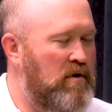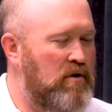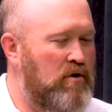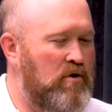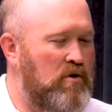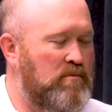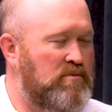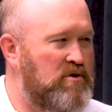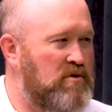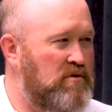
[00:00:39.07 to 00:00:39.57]

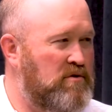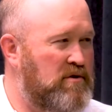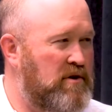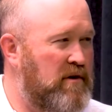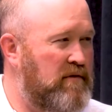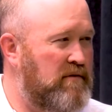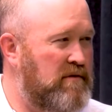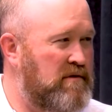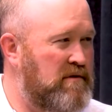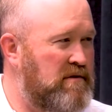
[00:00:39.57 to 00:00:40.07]
Durham School
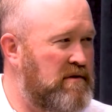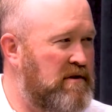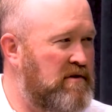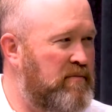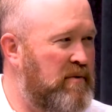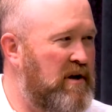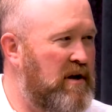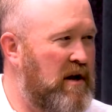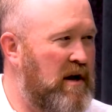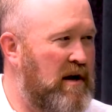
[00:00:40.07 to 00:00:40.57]
Services has
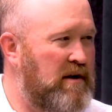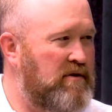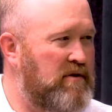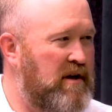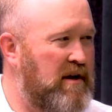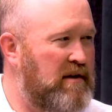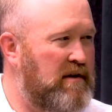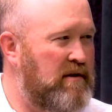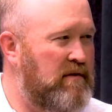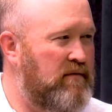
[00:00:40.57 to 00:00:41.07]
been
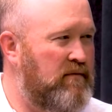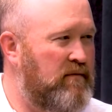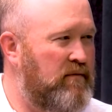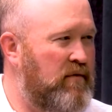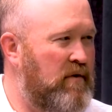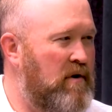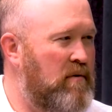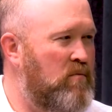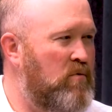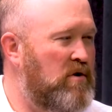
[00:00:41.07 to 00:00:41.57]
contracted
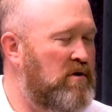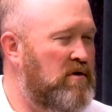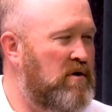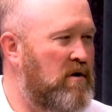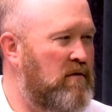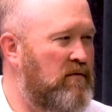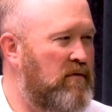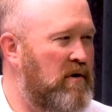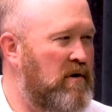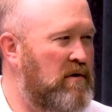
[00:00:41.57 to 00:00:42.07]
from
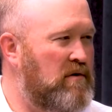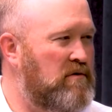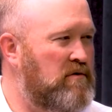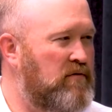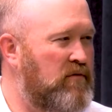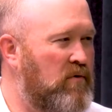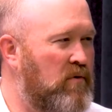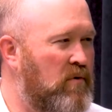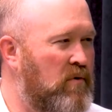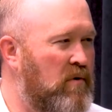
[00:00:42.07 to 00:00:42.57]
Wichita Falls
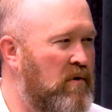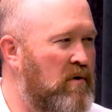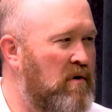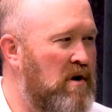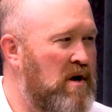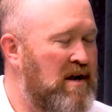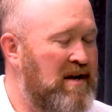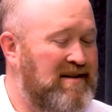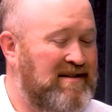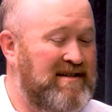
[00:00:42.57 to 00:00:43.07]

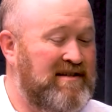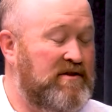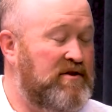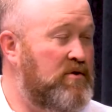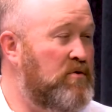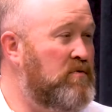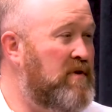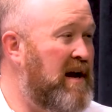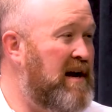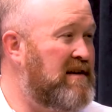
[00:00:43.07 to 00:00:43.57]
since
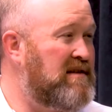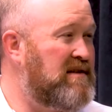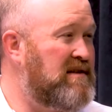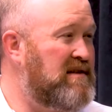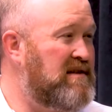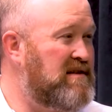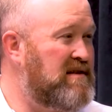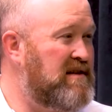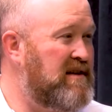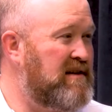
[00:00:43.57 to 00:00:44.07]

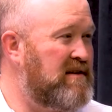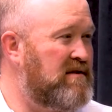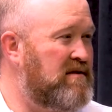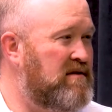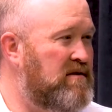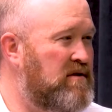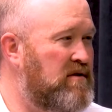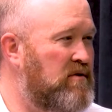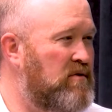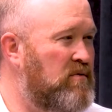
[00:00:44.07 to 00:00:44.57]

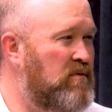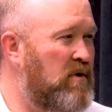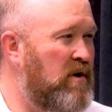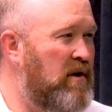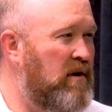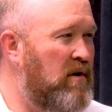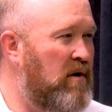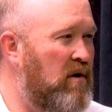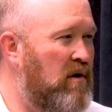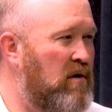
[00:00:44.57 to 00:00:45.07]
2006 to
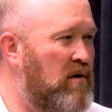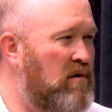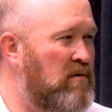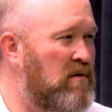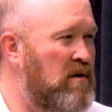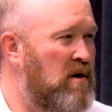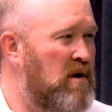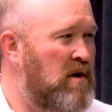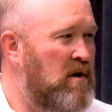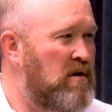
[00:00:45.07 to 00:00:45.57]
run
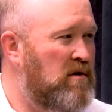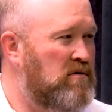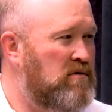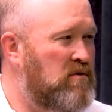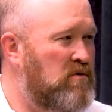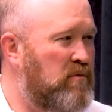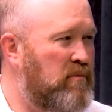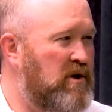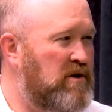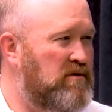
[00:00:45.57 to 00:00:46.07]
all
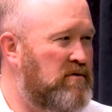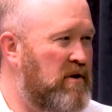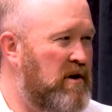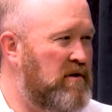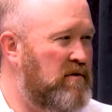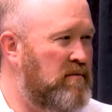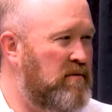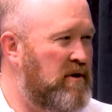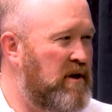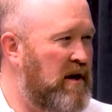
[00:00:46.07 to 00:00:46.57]
school bus
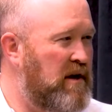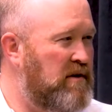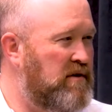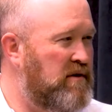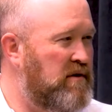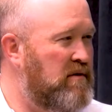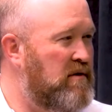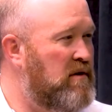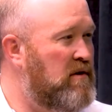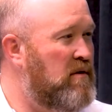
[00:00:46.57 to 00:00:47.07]

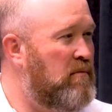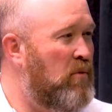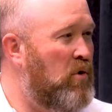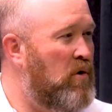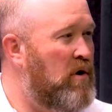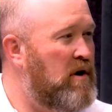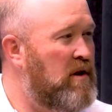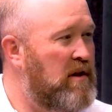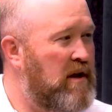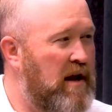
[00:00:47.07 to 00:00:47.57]
transportation in the
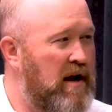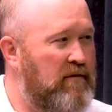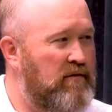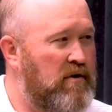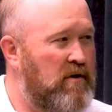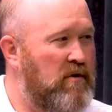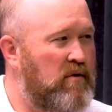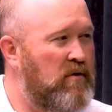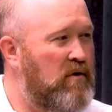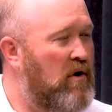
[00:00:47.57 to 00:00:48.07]
morning, the
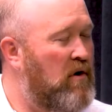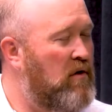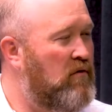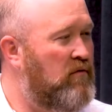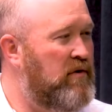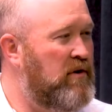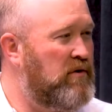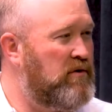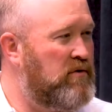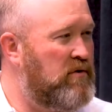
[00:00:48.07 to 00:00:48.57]
afternoon, all the
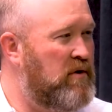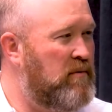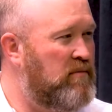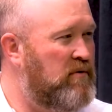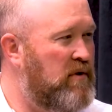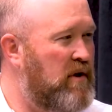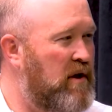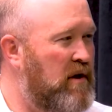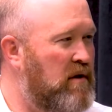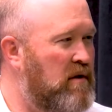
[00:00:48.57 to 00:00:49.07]
field
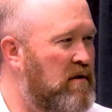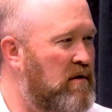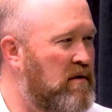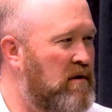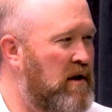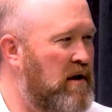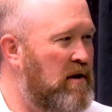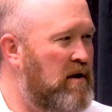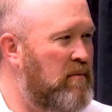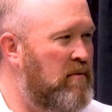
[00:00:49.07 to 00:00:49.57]
trips that
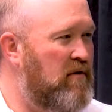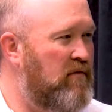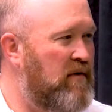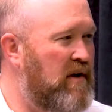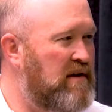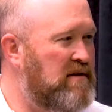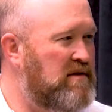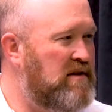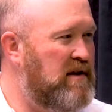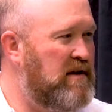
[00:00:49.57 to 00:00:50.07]

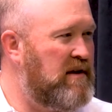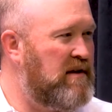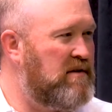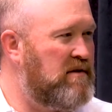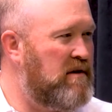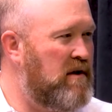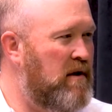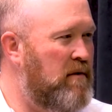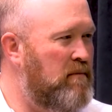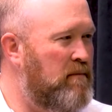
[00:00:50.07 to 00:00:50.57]
WFISD needs
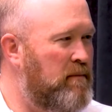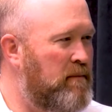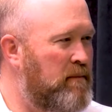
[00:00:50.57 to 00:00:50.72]
done.